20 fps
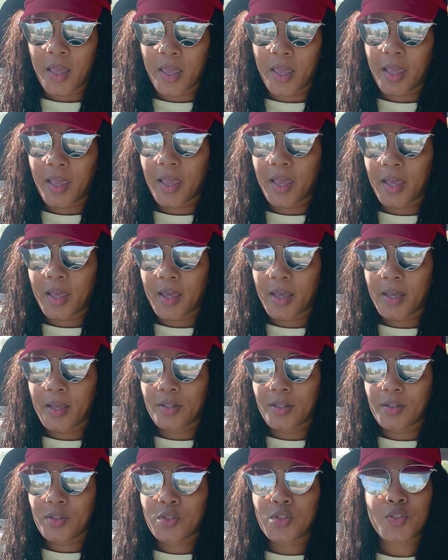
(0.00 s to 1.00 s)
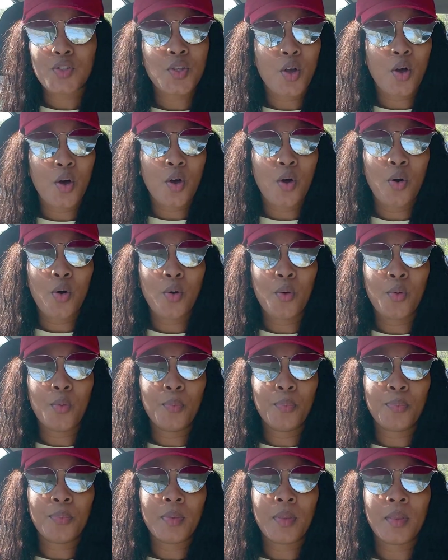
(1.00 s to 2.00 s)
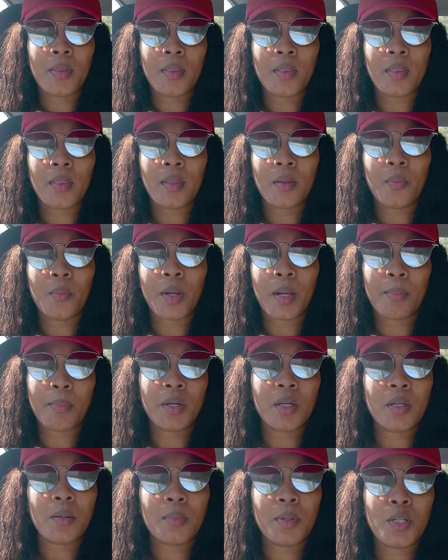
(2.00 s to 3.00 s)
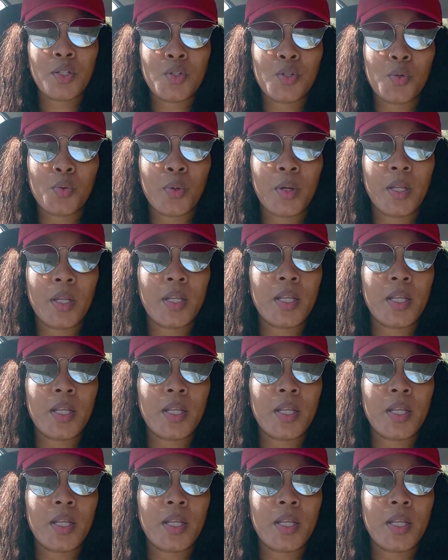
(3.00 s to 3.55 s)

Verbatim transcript: And so what I'm going to be doing